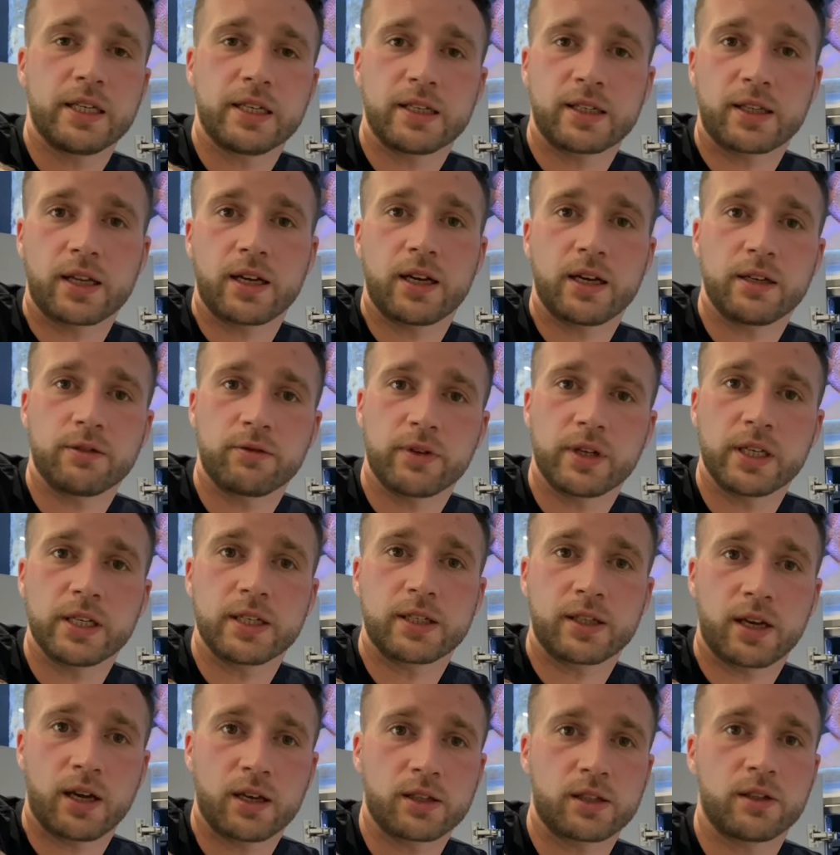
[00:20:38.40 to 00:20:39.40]
start it really
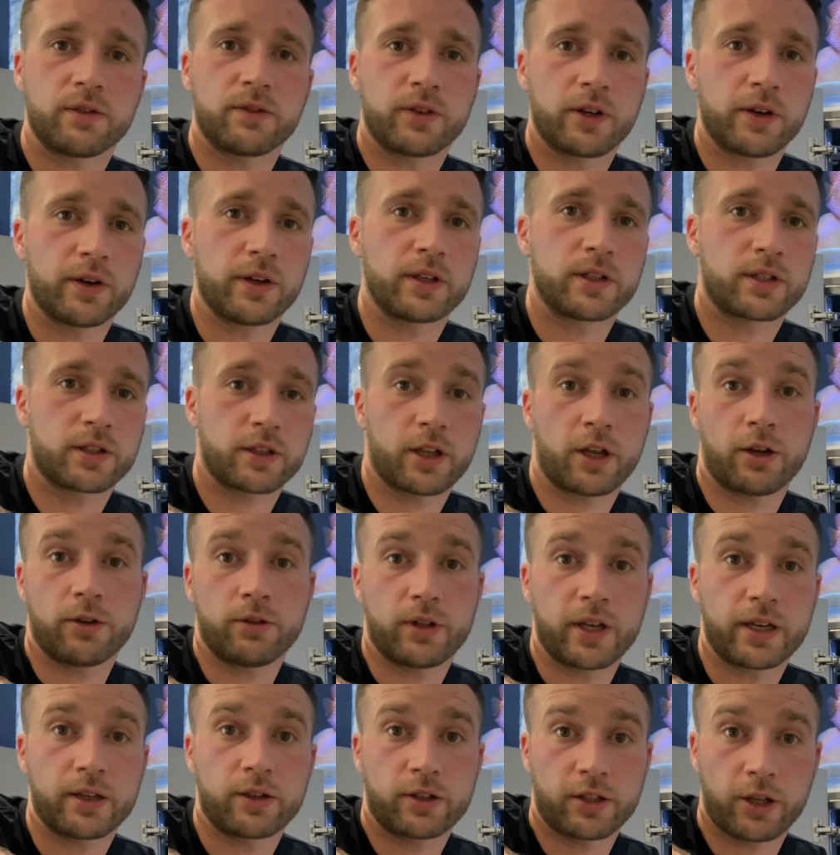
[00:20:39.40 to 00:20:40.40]
starts to flow. It slow
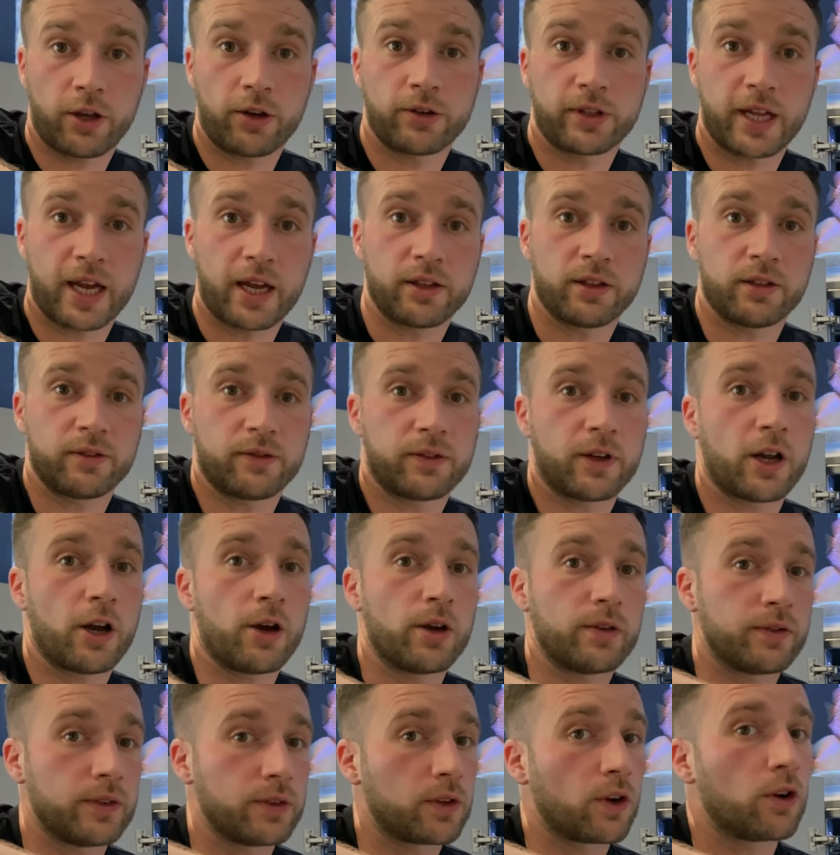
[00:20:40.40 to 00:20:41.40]
that slow down the flow.
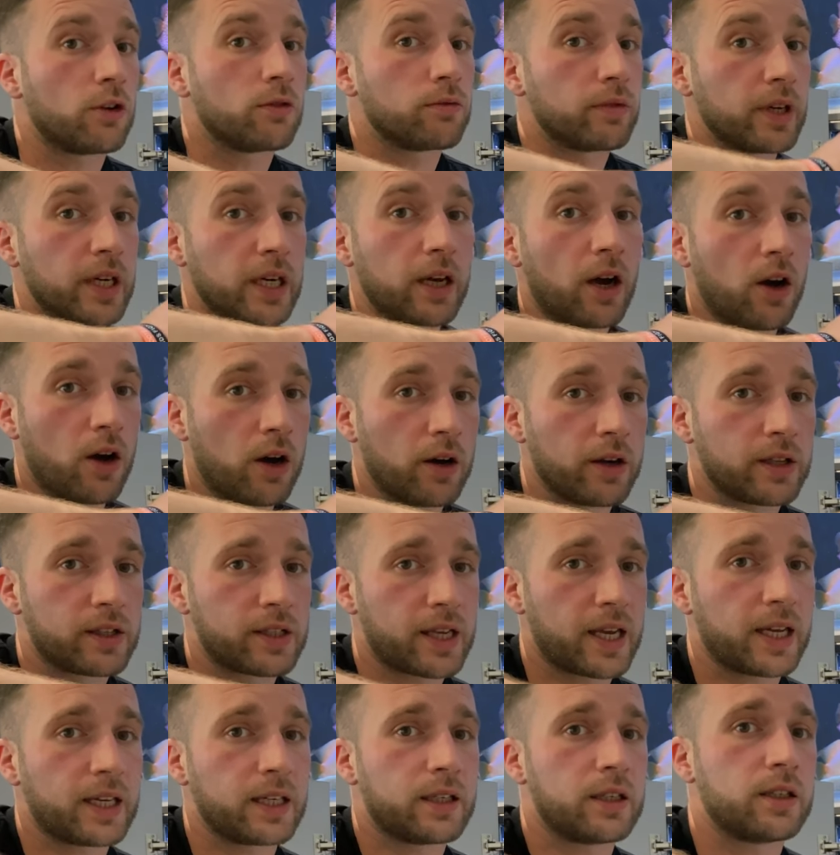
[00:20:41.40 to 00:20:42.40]
If you've got a really high
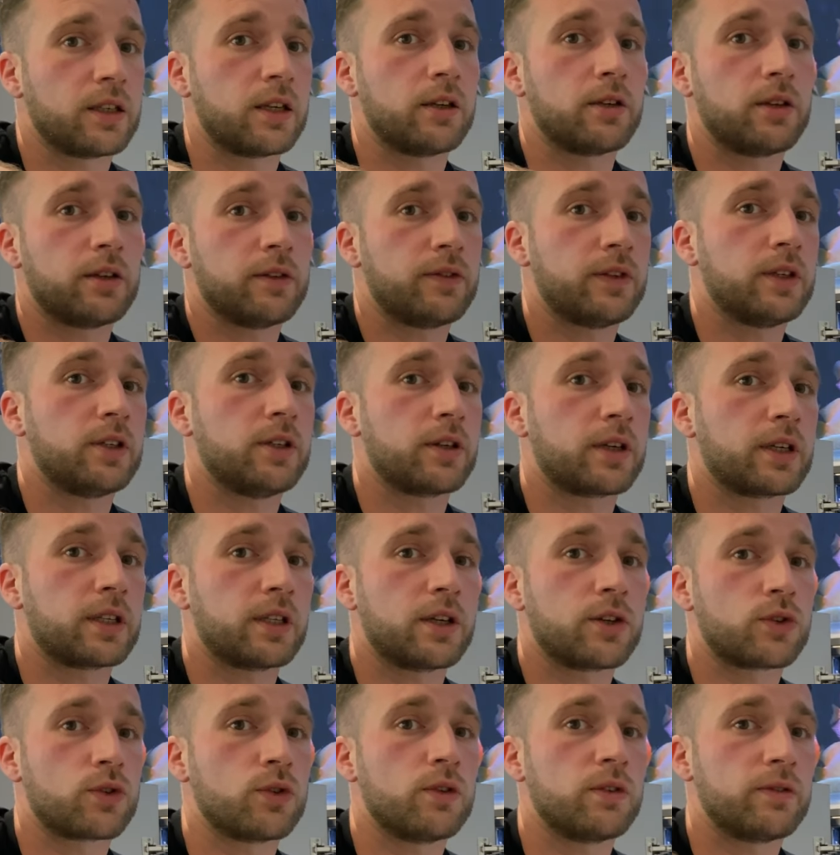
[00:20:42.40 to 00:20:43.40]
tank, you know, if you're looking
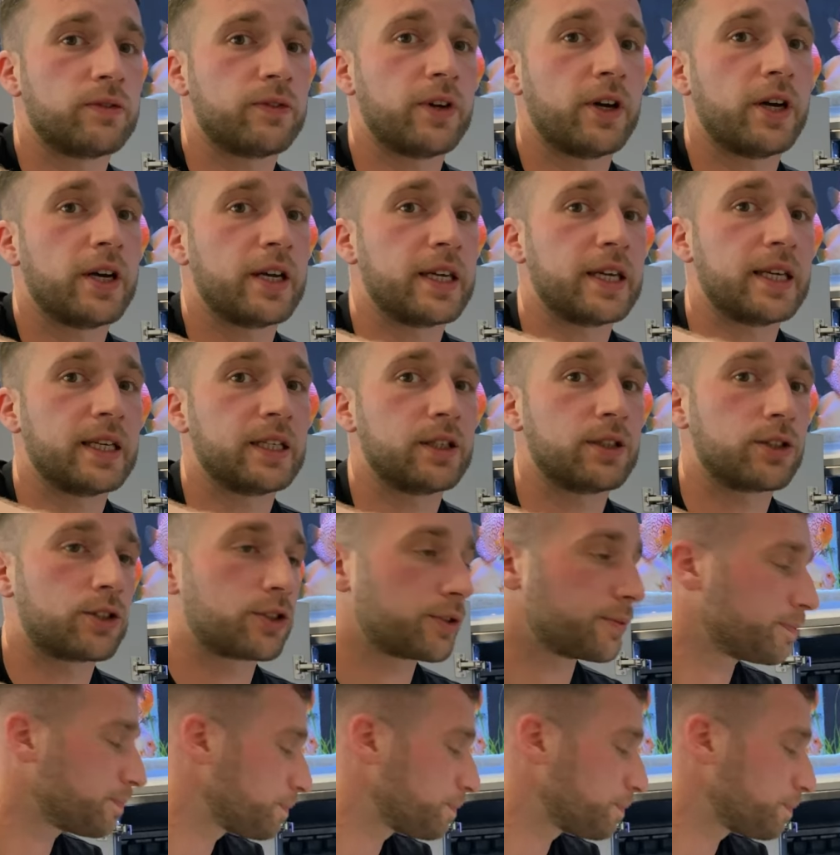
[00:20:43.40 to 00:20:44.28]
at sort of 30 inch,